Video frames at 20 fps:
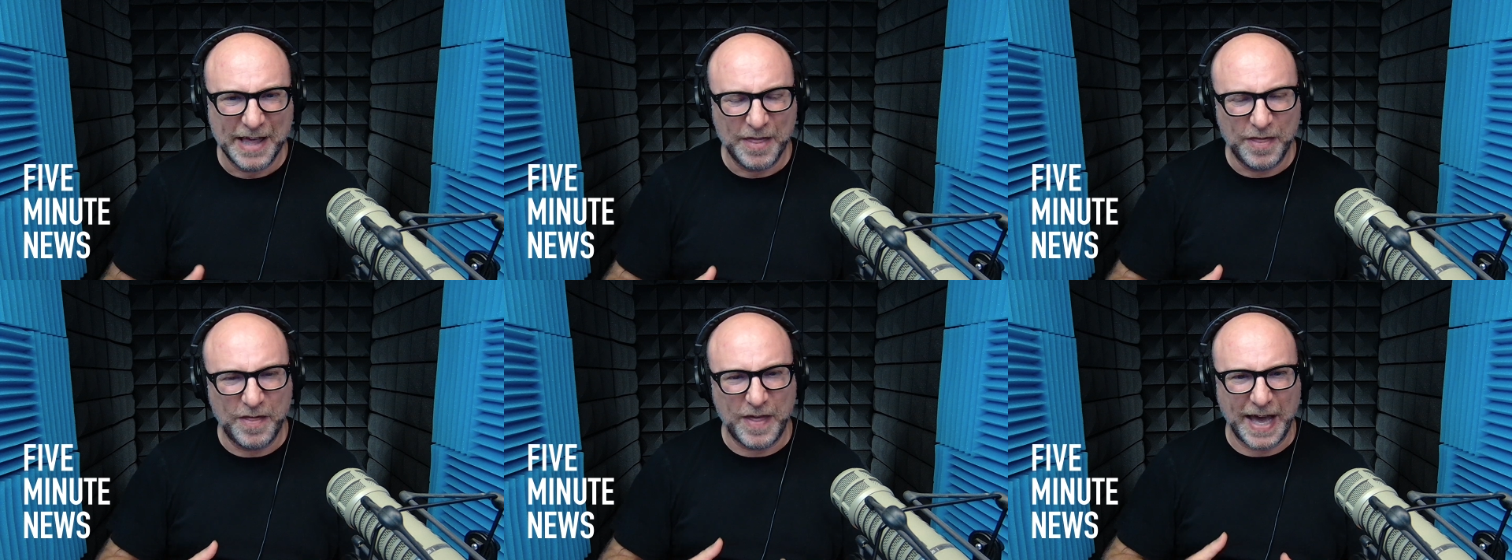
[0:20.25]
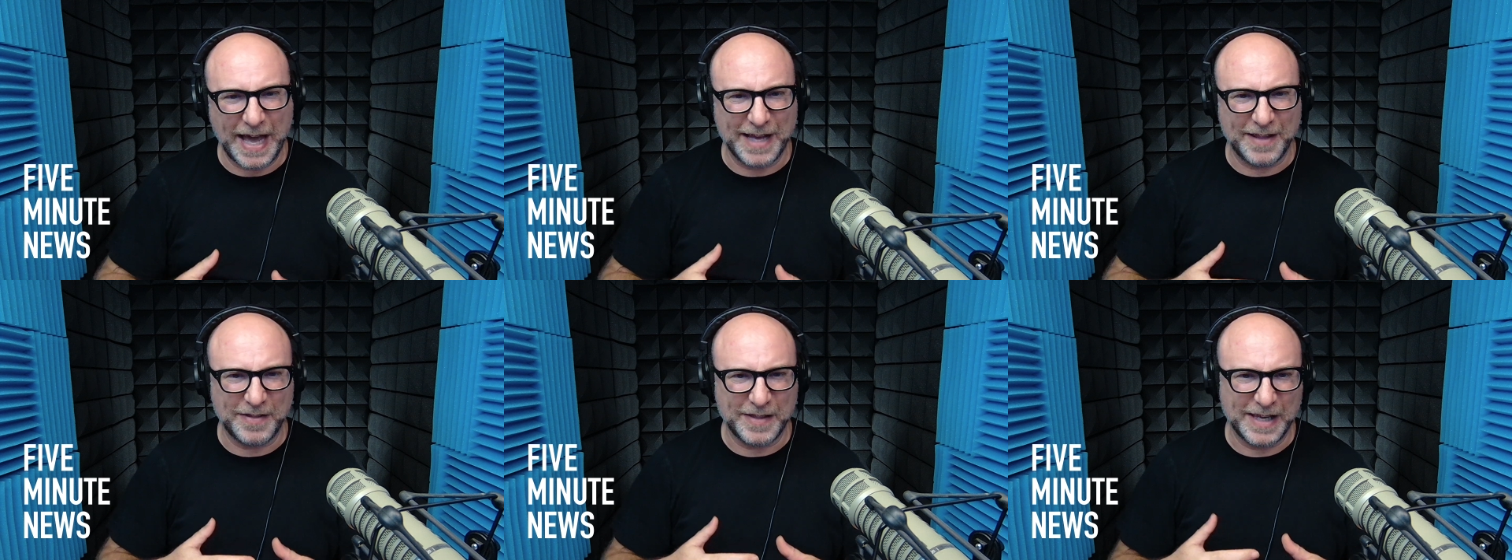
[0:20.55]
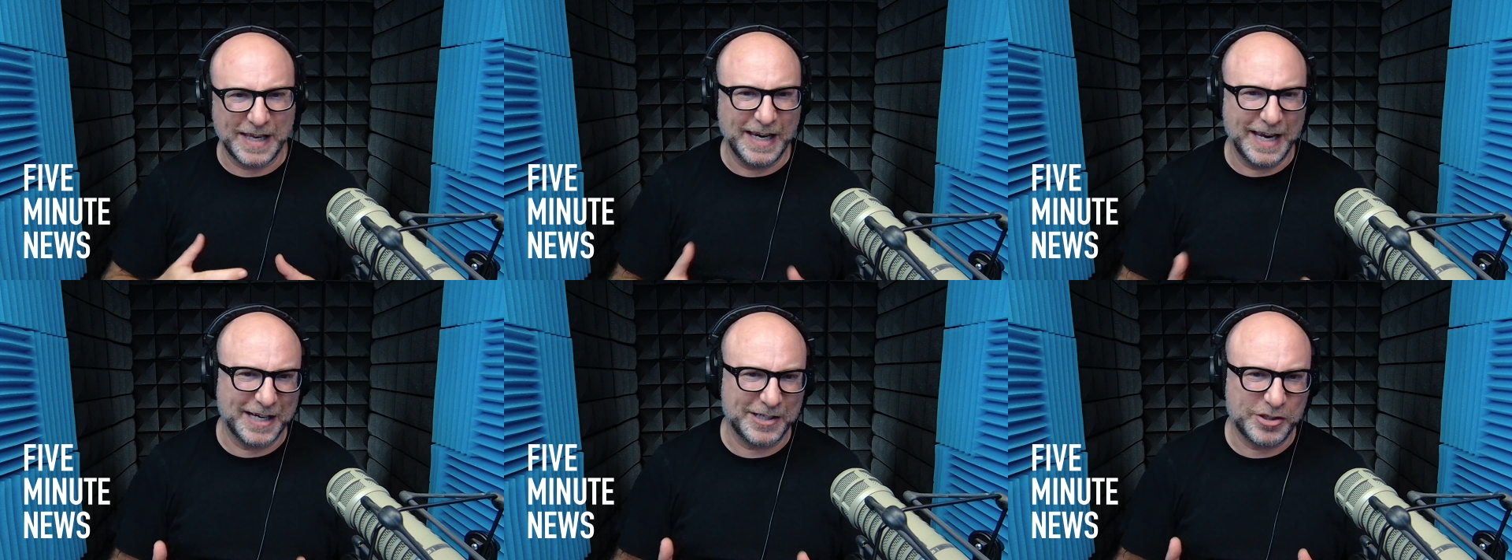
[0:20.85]
that
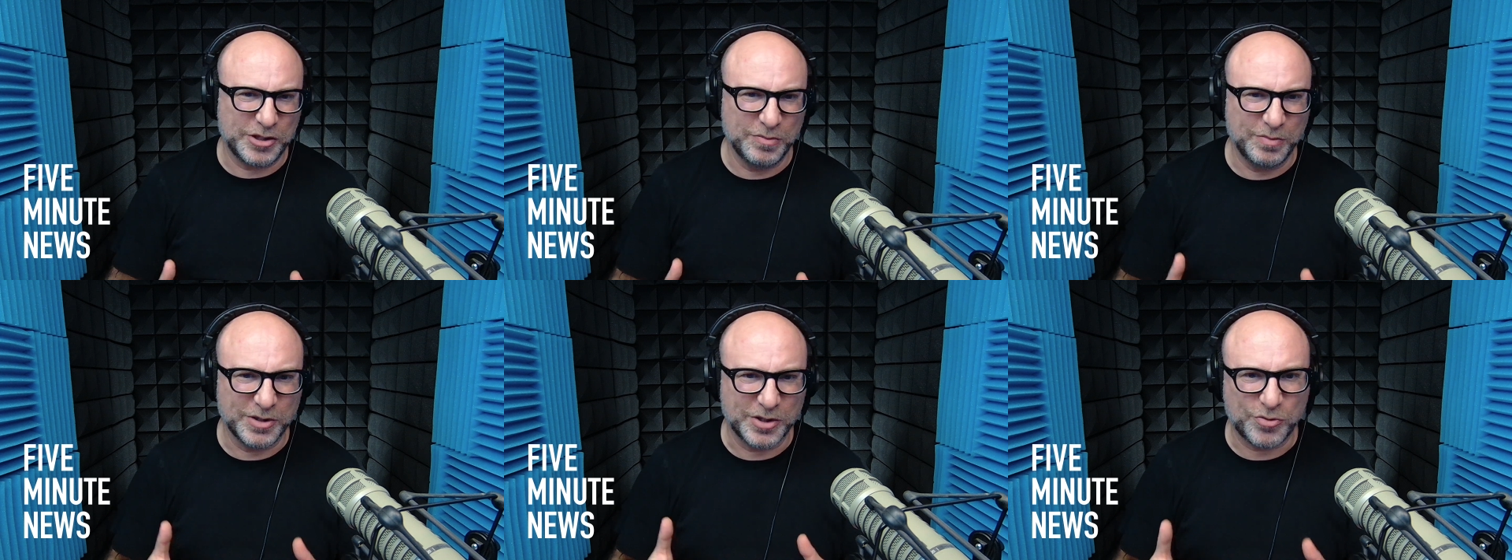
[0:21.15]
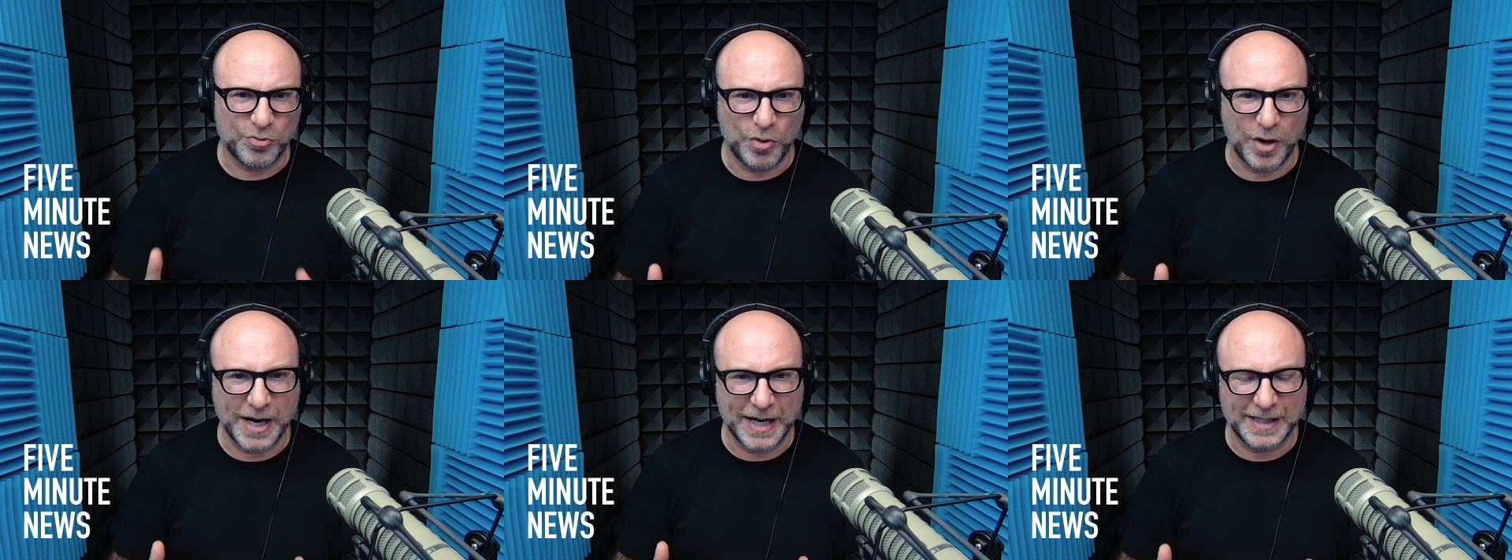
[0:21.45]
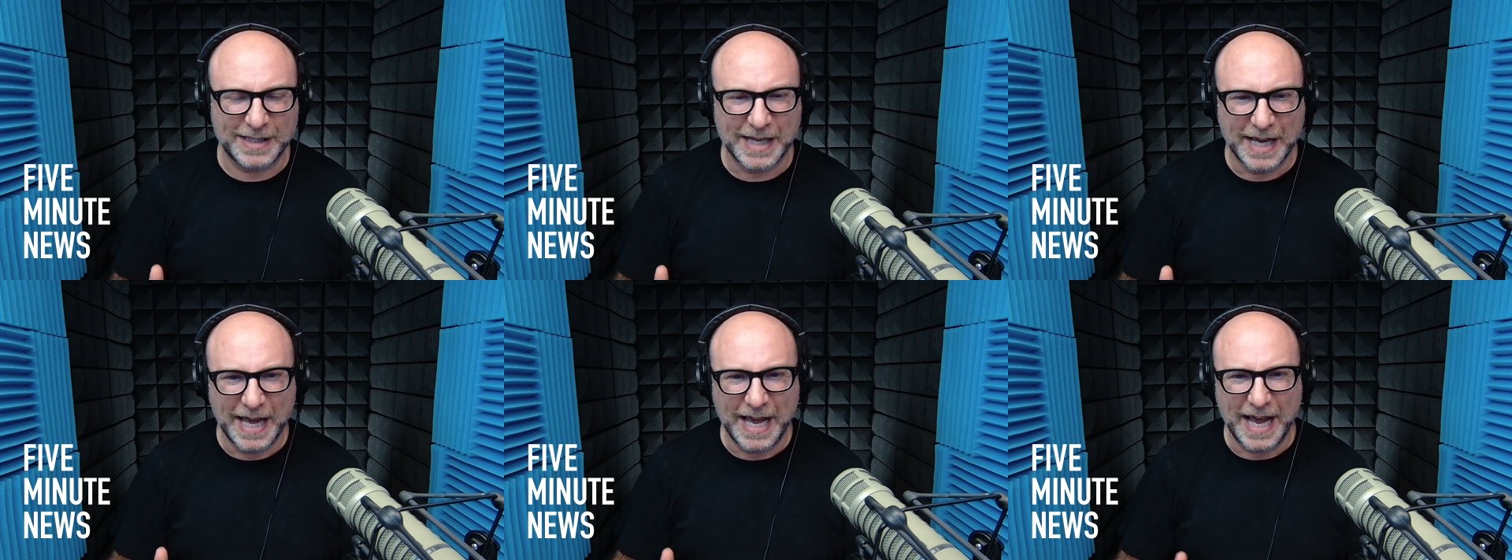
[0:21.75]
the election was
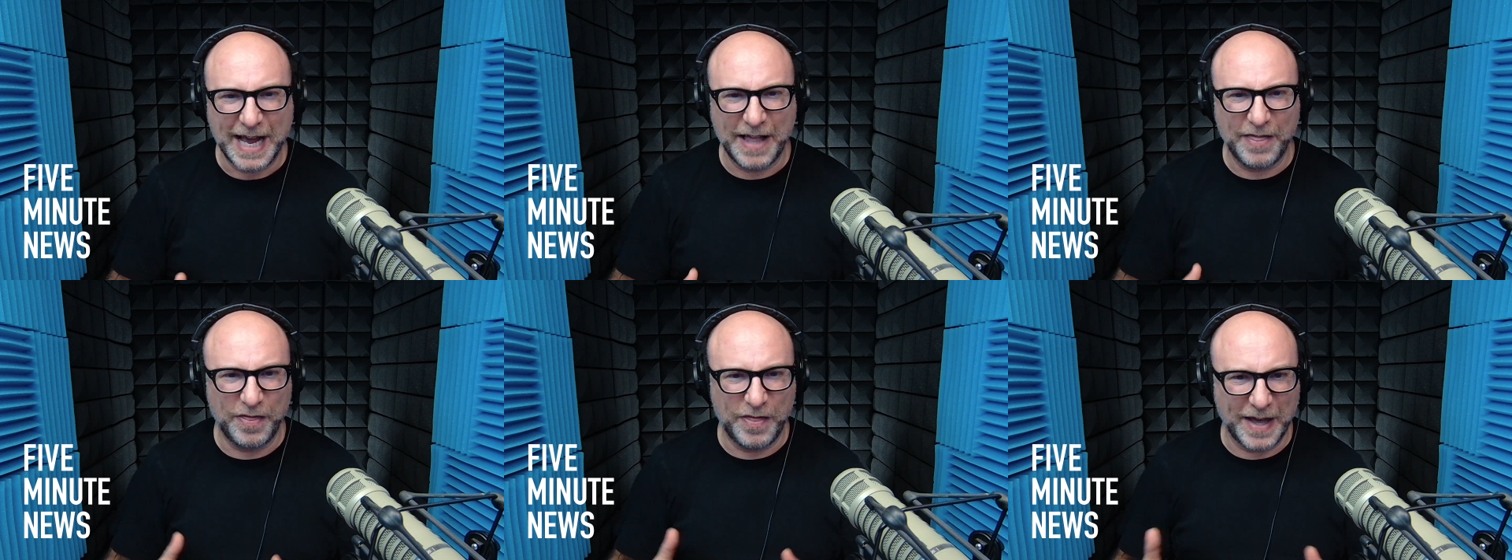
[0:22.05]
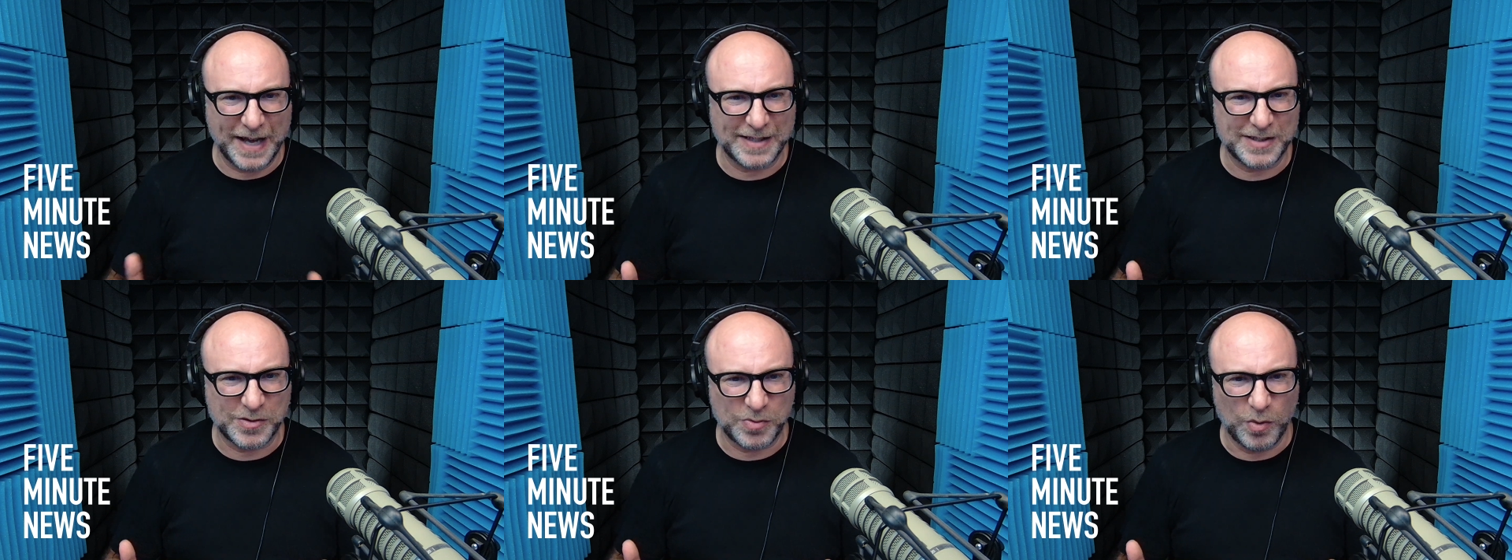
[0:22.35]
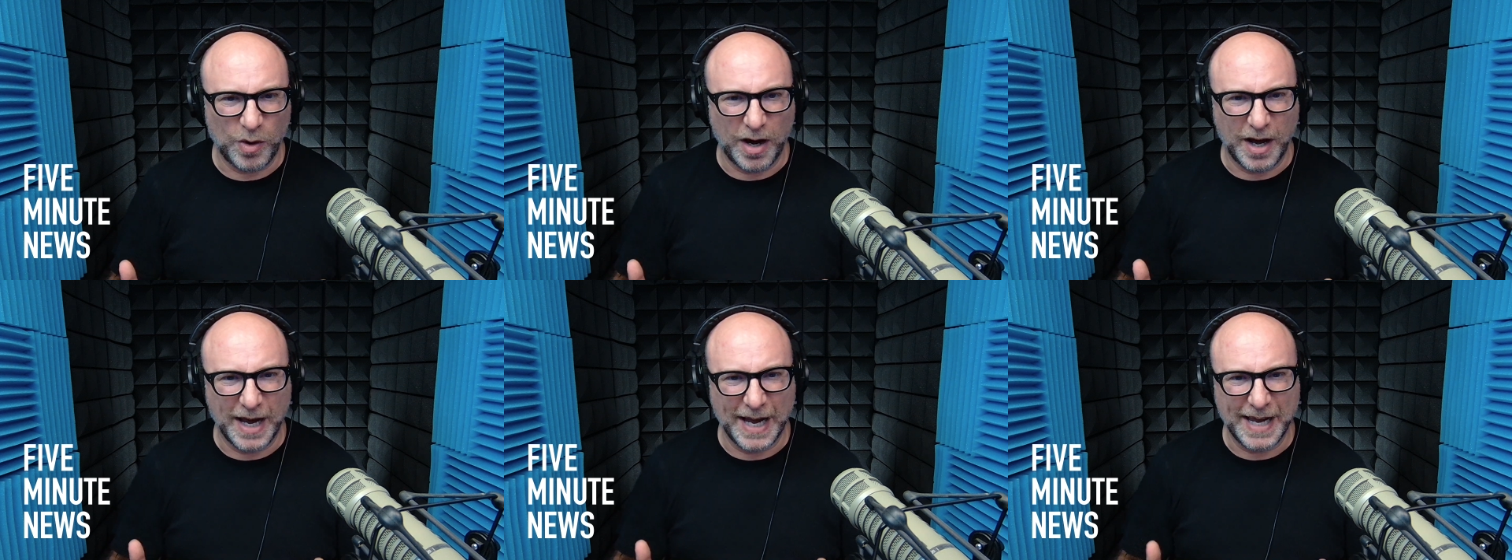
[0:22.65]
rigged and that's
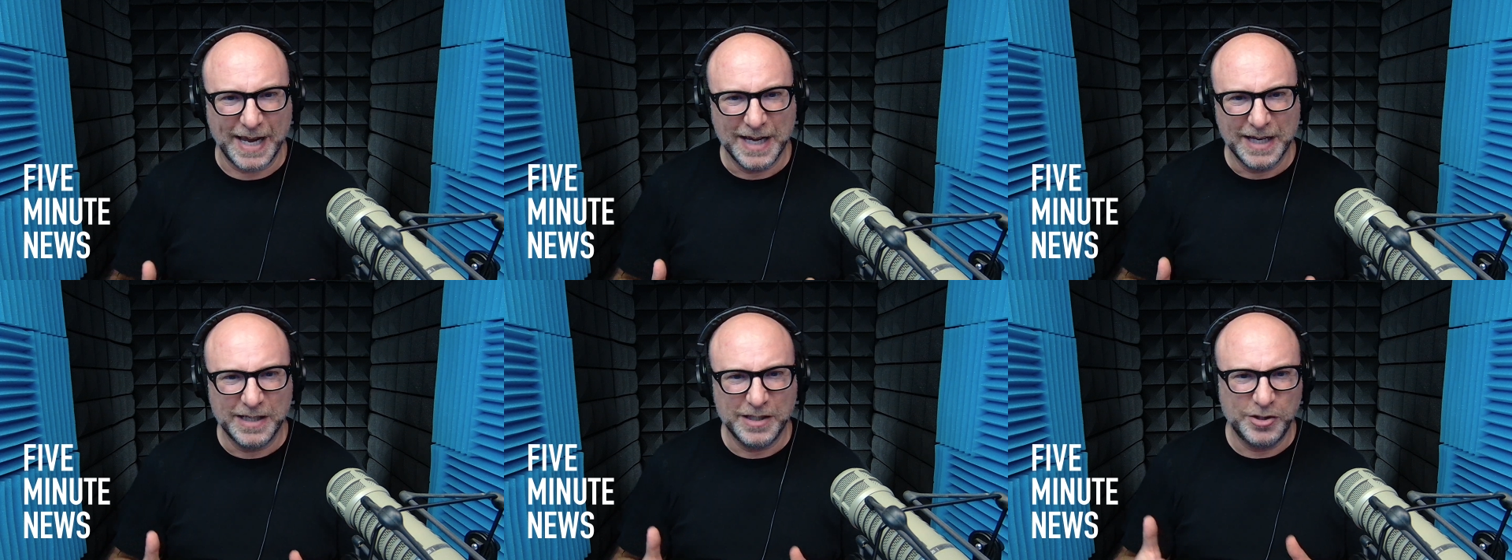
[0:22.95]
why